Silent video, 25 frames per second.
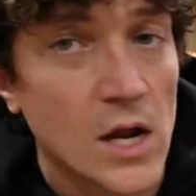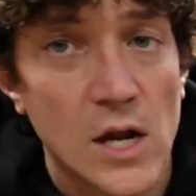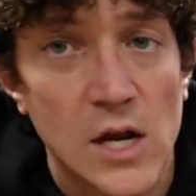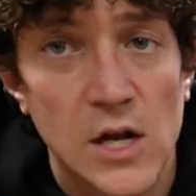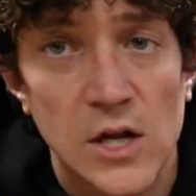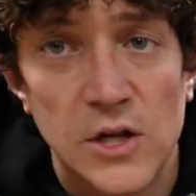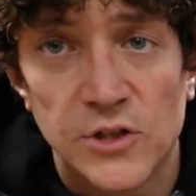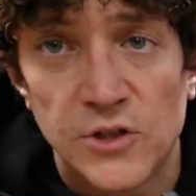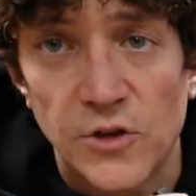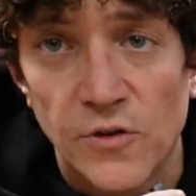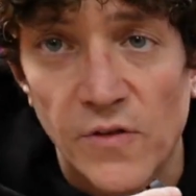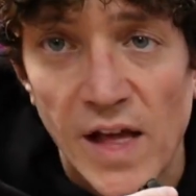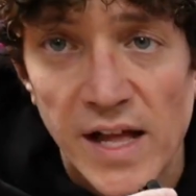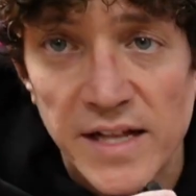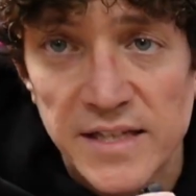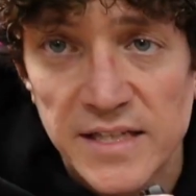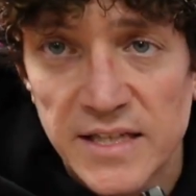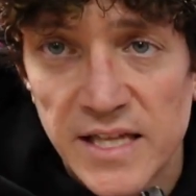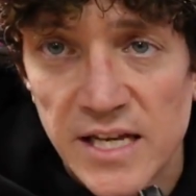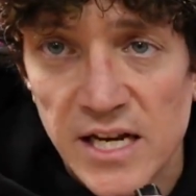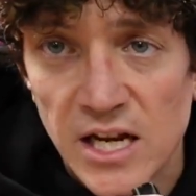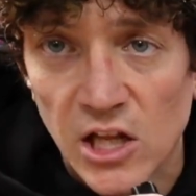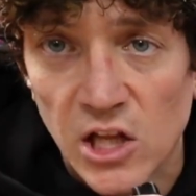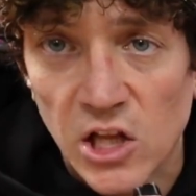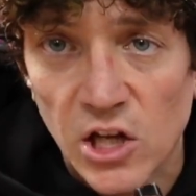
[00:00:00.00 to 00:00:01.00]
So that's
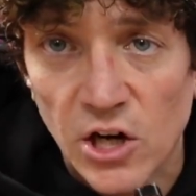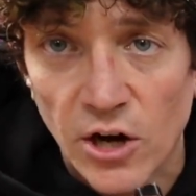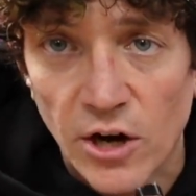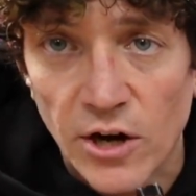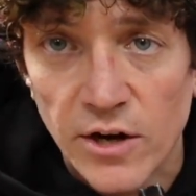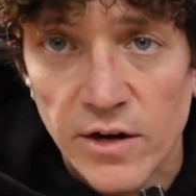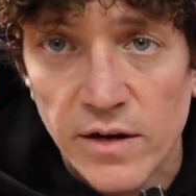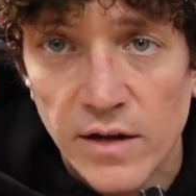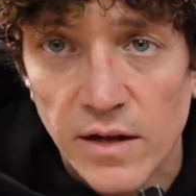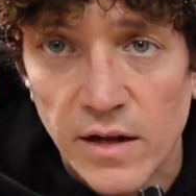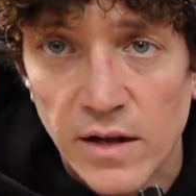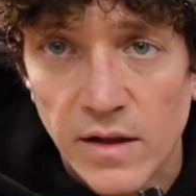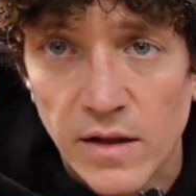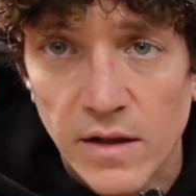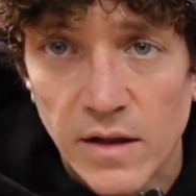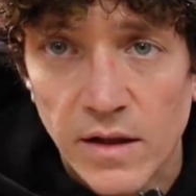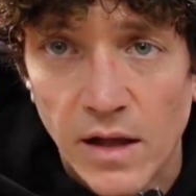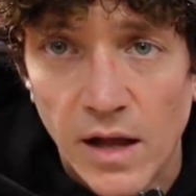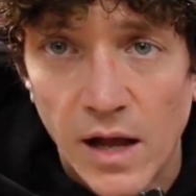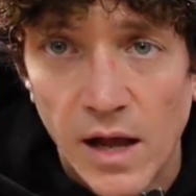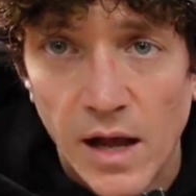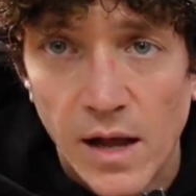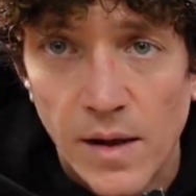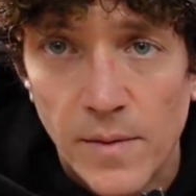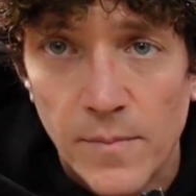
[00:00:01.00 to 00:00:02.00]
the alert.
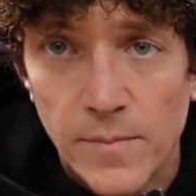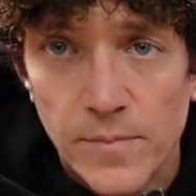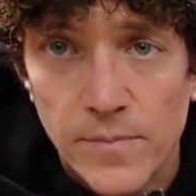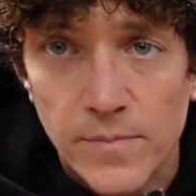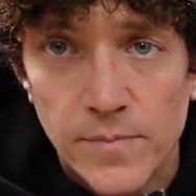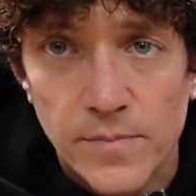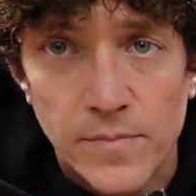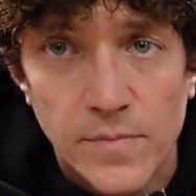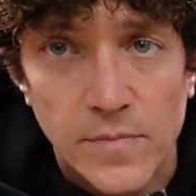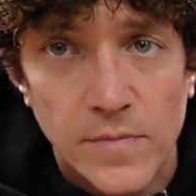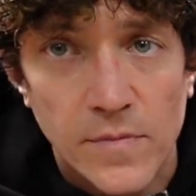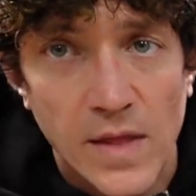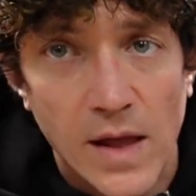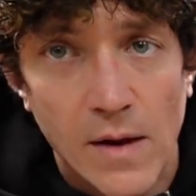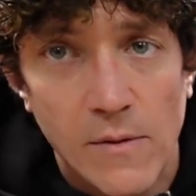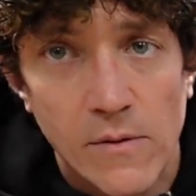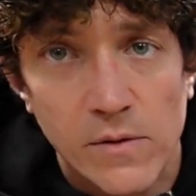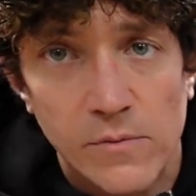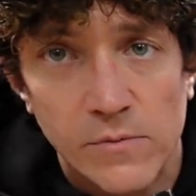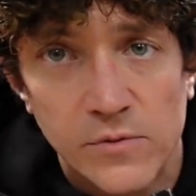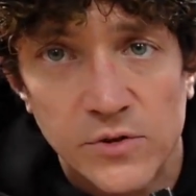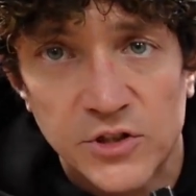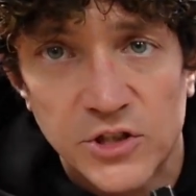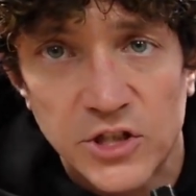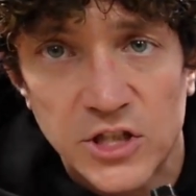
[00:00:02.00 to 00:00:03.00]
That
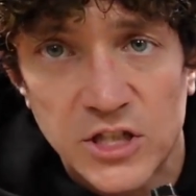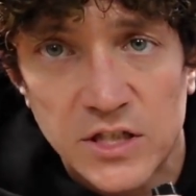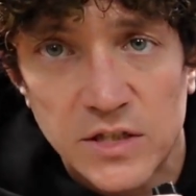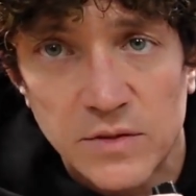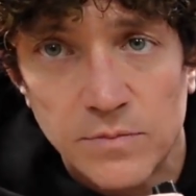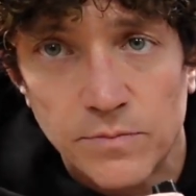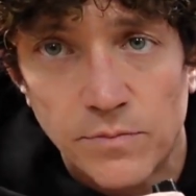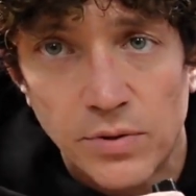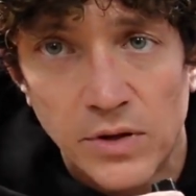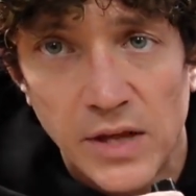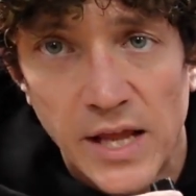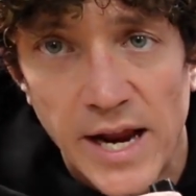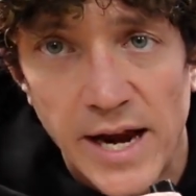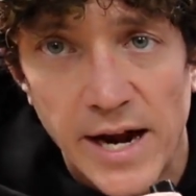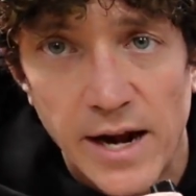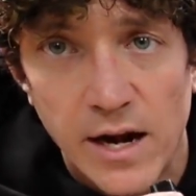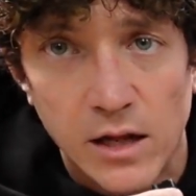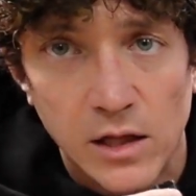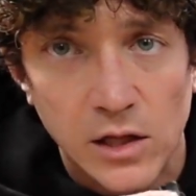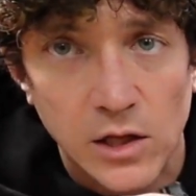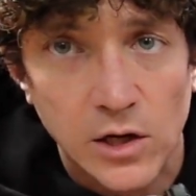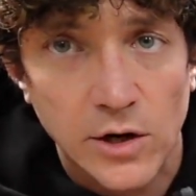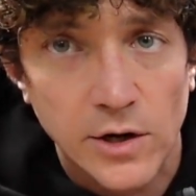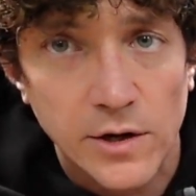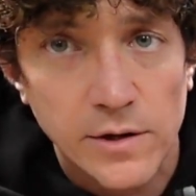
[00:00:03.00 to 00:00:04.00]
one was just playing an alert.